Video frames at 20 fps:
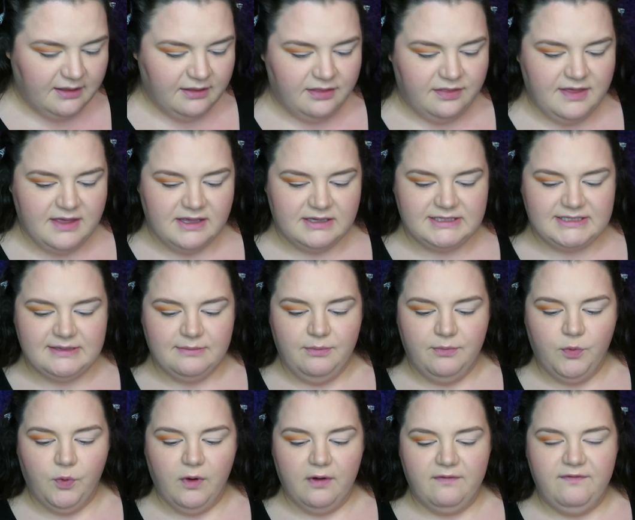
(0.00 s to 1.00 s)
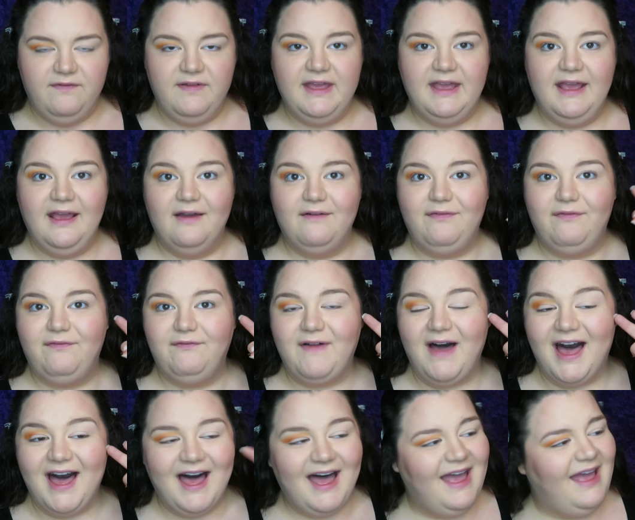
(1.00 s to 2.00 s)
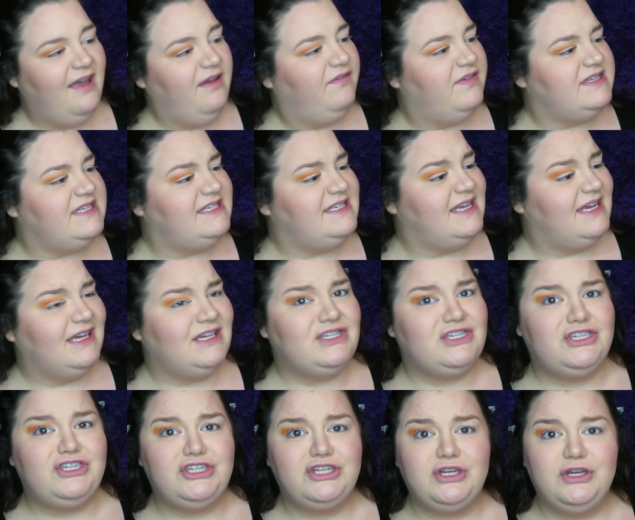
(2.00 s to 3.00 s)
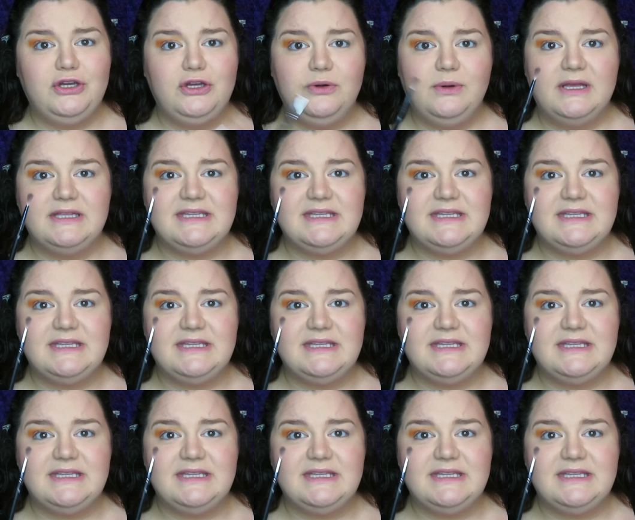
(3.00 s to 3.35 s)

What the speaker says: this Morphe 562.